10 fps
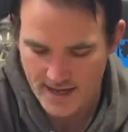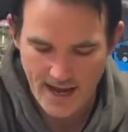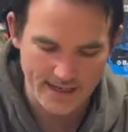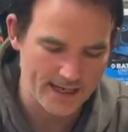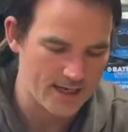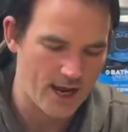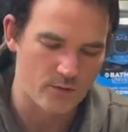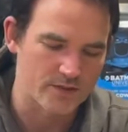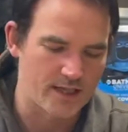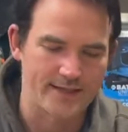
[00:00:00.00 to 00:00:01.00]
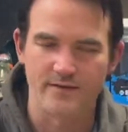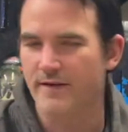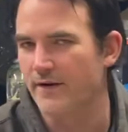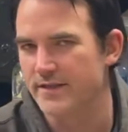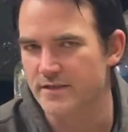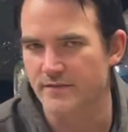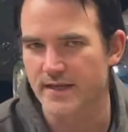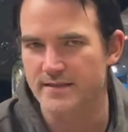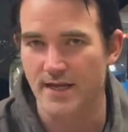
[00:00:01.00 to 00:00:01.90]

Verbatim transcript: Again, I always collect the variants of this.